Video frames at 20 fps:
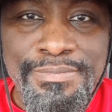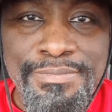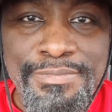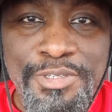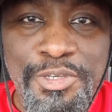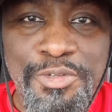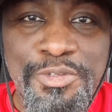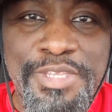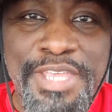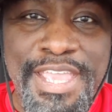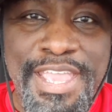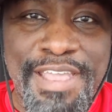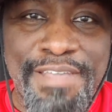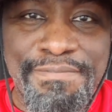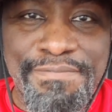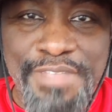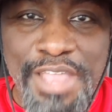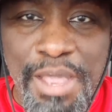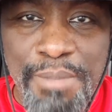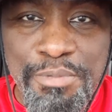your
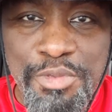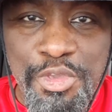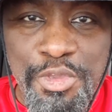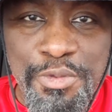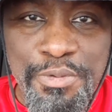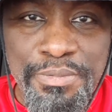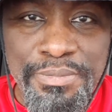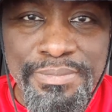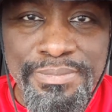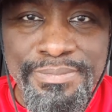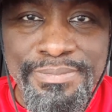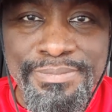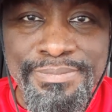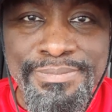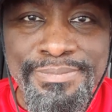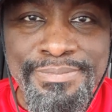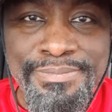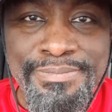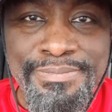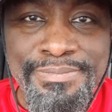DFW,
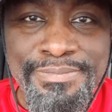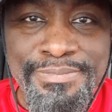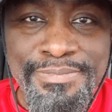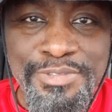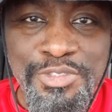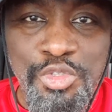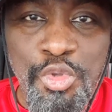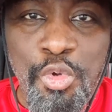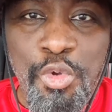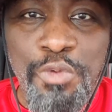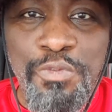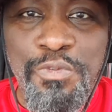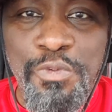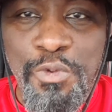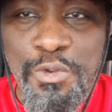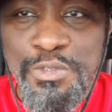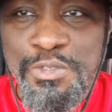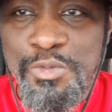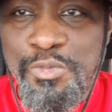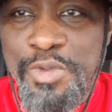doors,
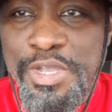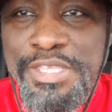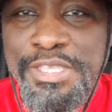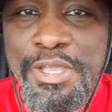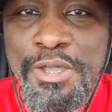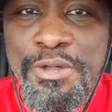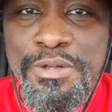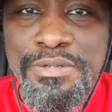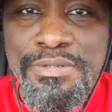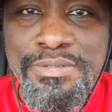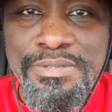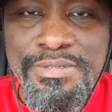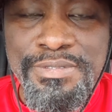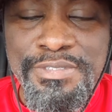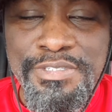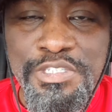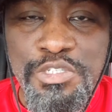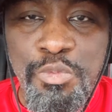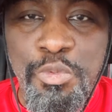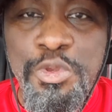floors, and windows.
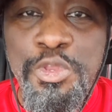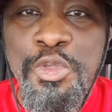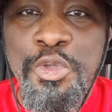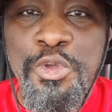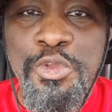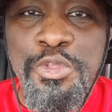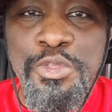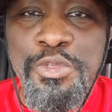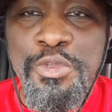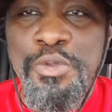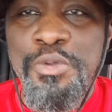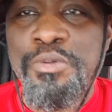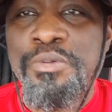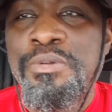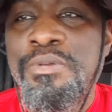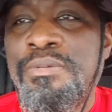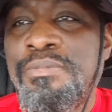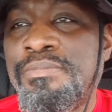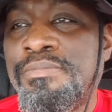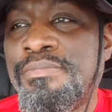So what are you going to do?
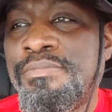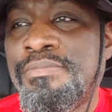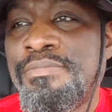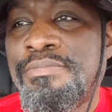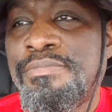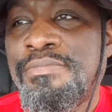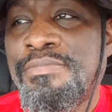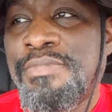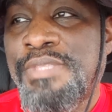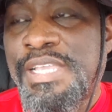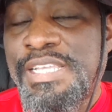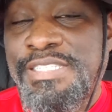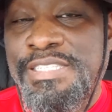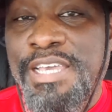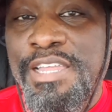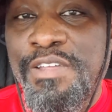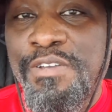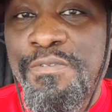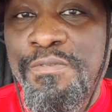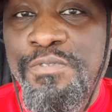
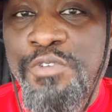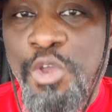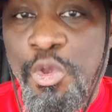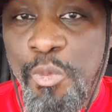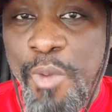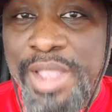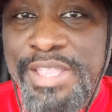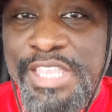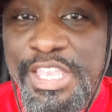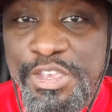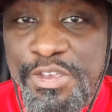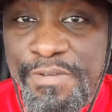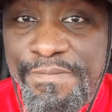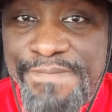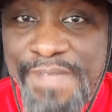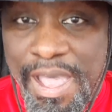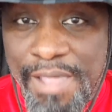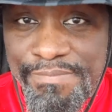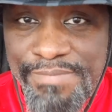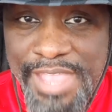Instead of correcting your
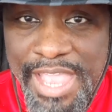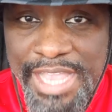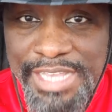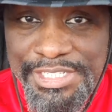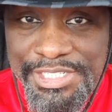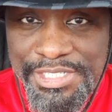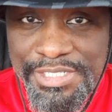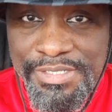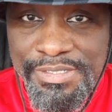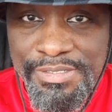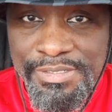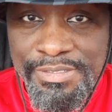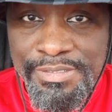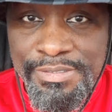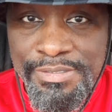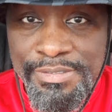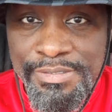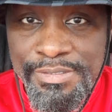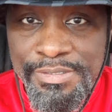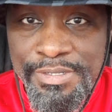foundation,
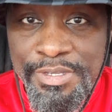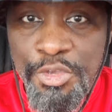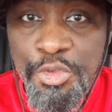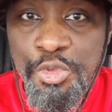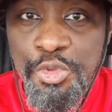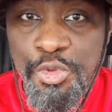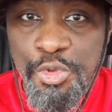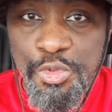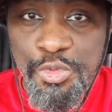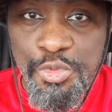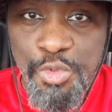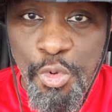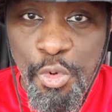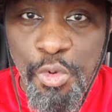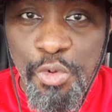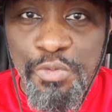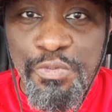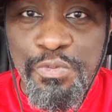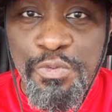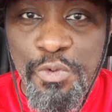your
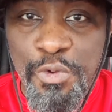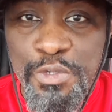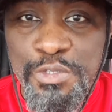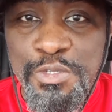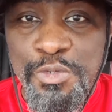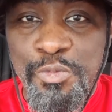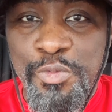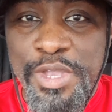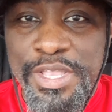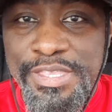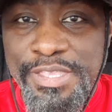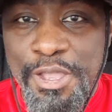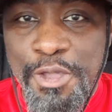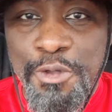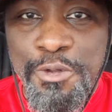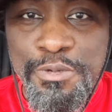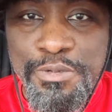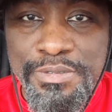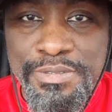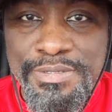doors, floors, and
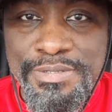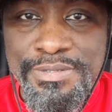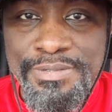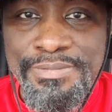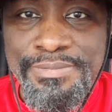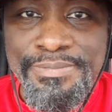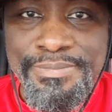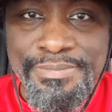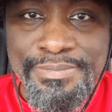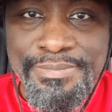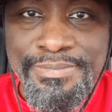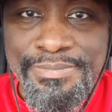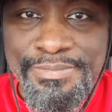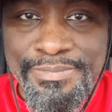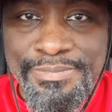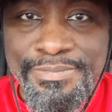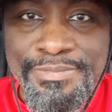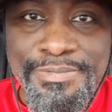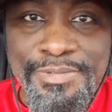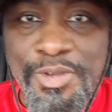windows
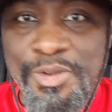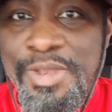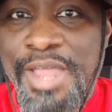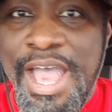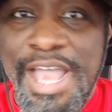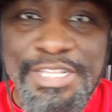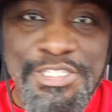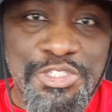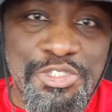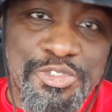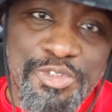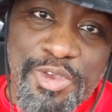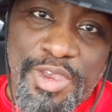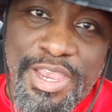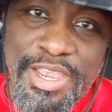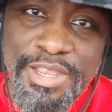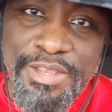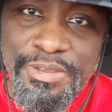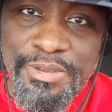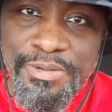are not
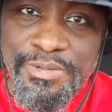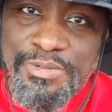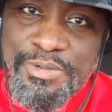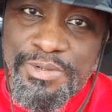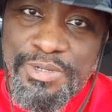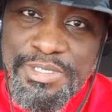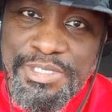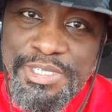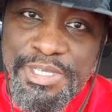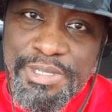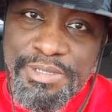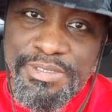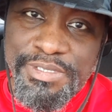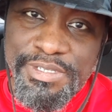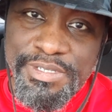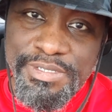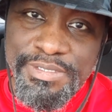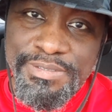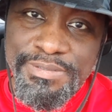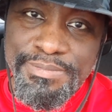straight. They're sort of
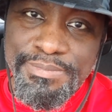tilted.